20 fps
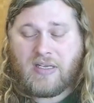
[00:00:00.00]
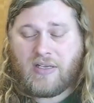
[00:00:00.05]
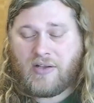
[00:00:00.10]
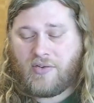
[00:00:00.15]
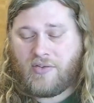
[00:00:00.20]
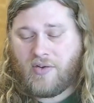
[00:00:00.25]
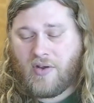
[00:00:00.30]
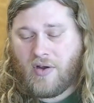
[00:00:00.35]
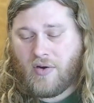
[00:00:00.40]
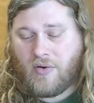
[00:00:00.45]

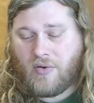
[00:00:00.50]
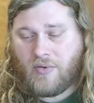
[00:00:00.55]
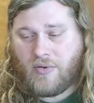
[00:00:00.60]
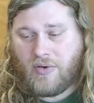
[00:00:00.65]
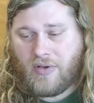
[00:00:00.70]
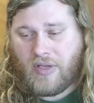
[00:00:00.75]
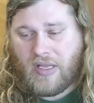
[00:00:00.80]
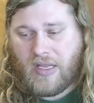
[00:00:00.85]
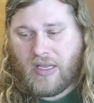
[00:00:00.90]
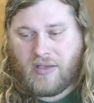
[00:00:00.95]

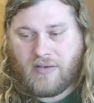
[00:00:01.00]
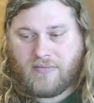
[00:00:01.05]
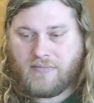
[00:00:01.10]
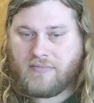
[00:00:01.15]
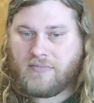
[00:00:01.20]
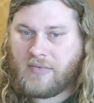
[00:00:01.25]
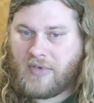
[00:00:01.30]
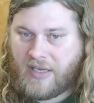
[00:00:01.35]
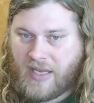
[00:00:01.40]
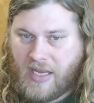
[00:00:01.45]
So,
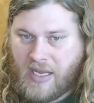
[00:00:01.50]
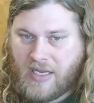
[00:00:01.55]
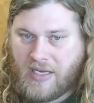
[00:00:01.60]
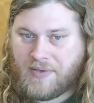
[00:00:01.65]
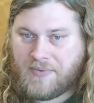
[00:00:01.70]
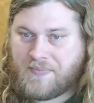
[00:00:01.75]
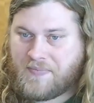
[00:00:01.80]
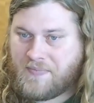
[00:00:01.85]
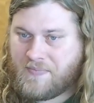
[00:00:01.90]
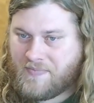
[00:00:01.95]

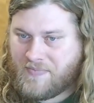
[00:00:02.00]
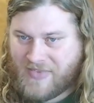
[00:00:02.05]
again,